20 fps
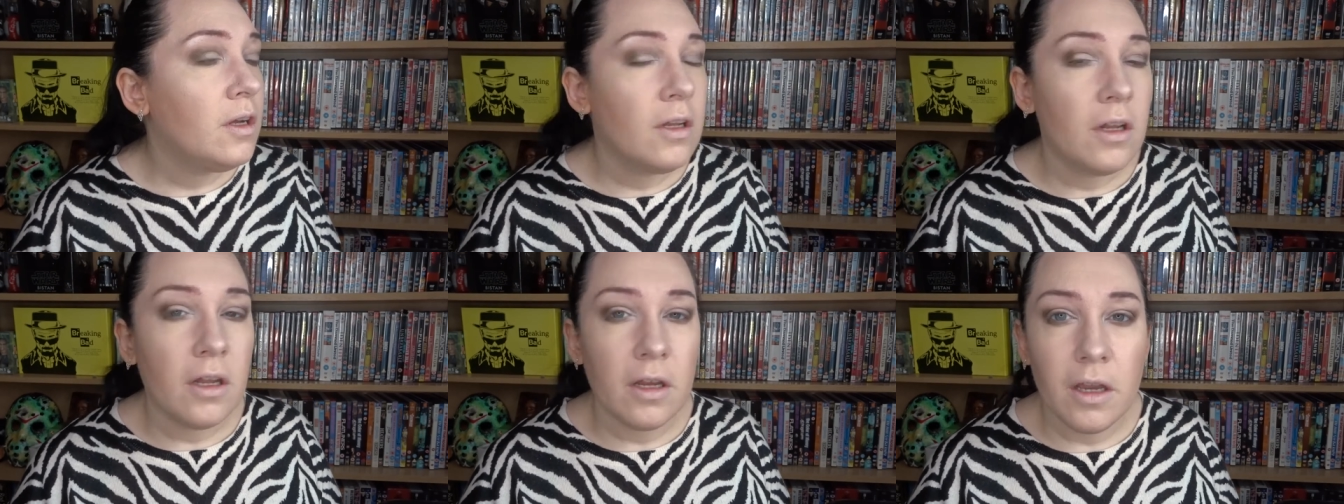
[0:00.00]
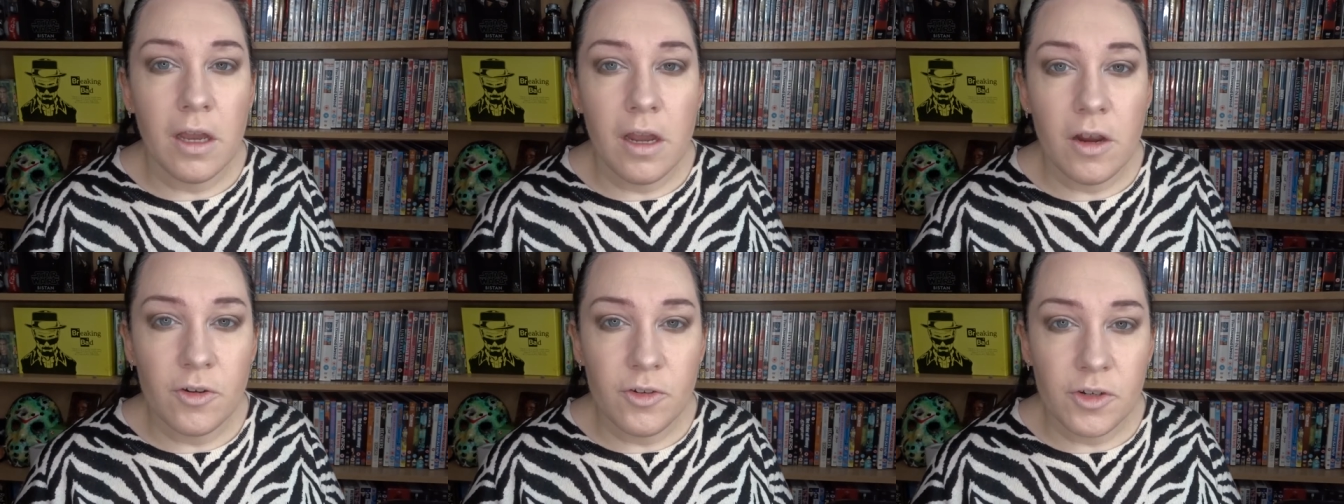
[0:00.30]
like
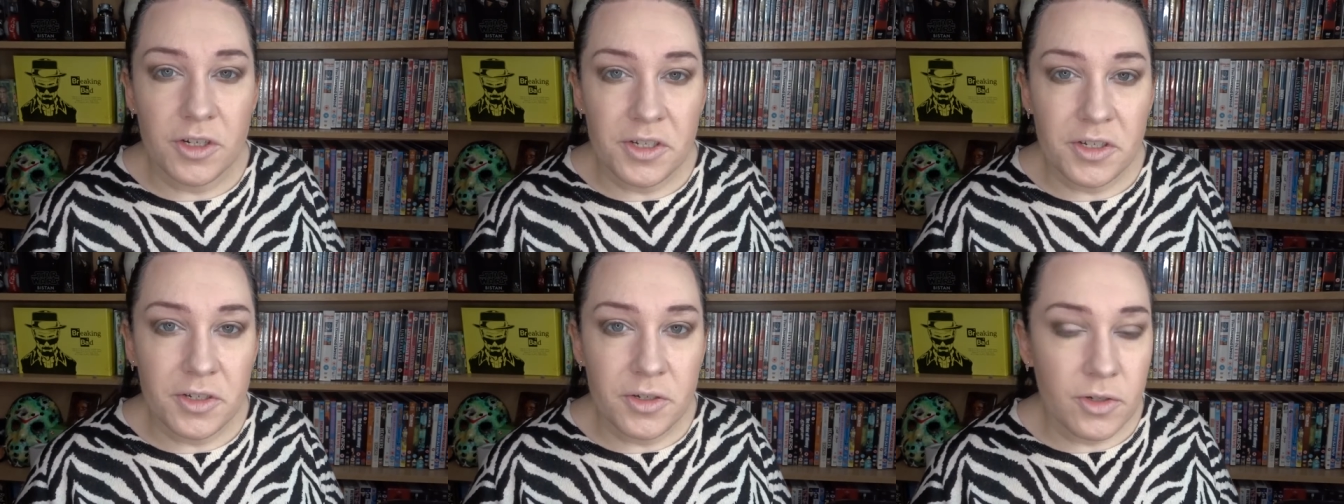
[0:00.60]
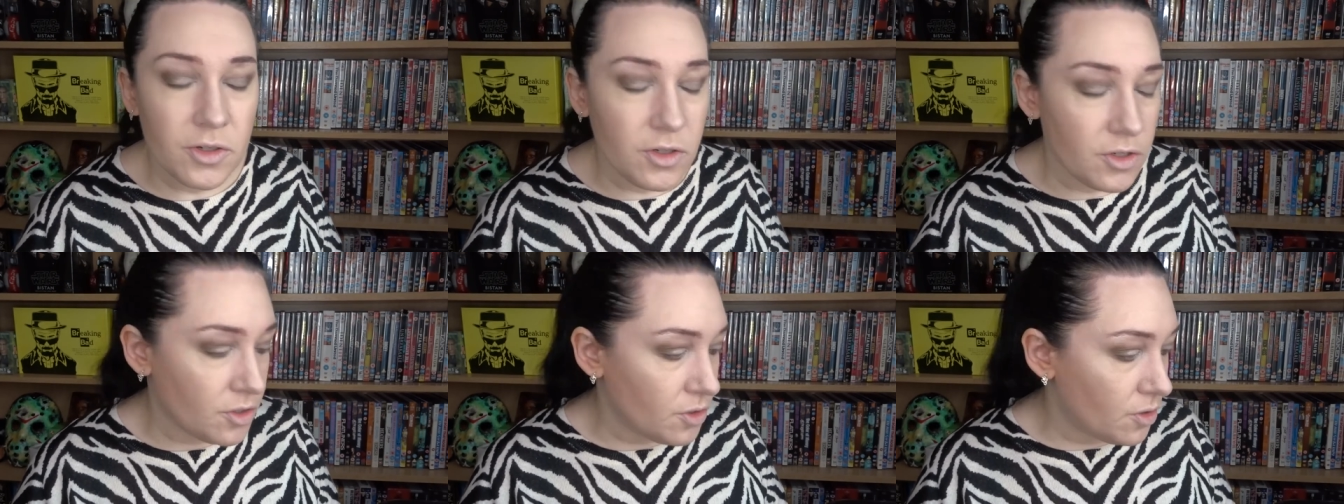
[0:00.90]
a
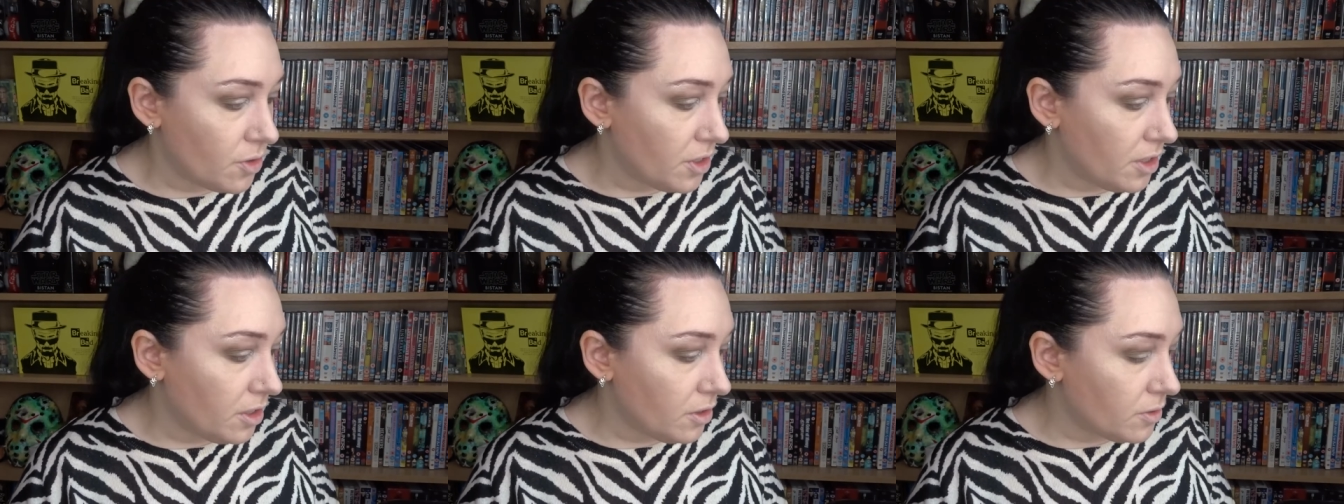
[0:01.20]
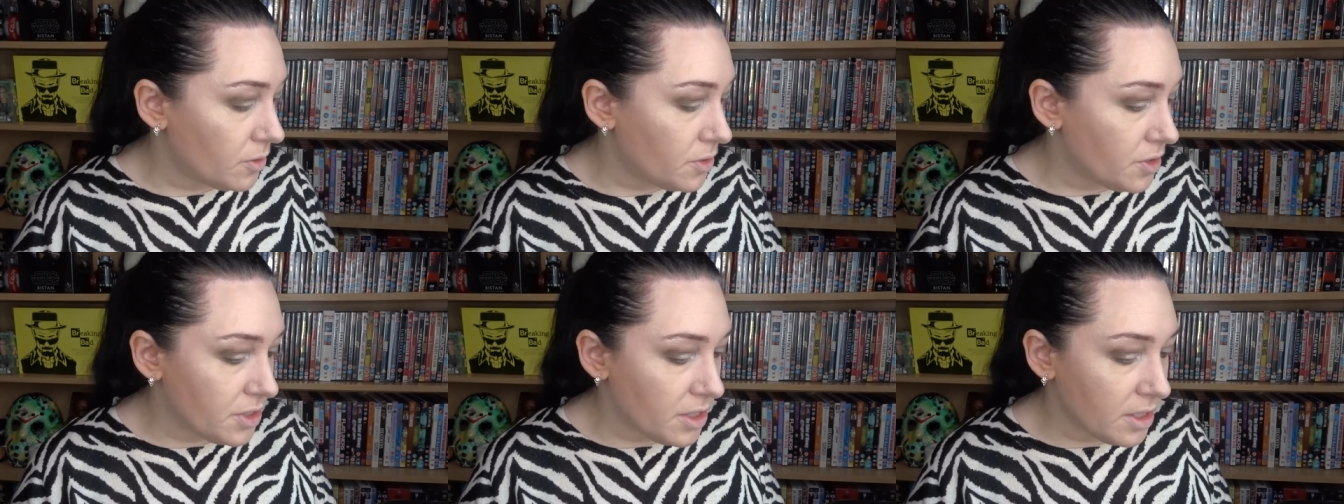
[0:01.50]
hairdresser's or any of
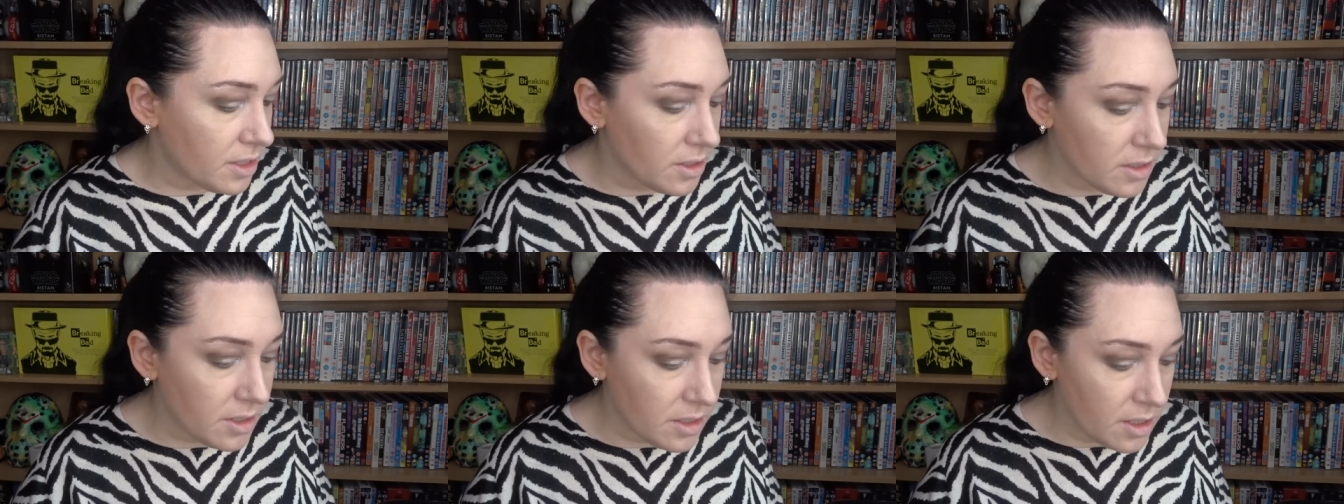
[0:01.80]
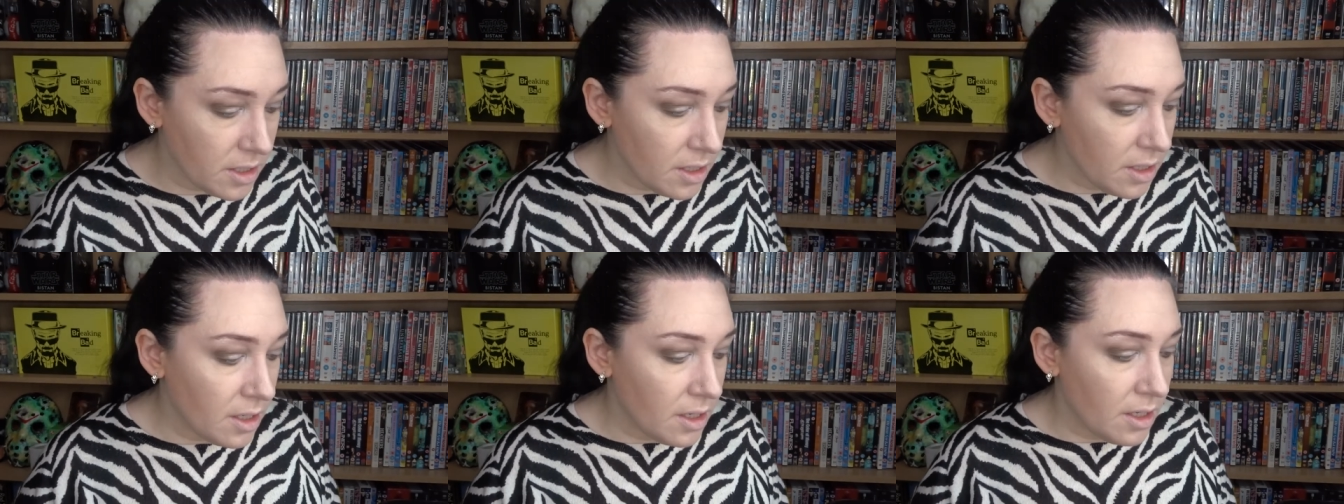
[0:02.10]
those things,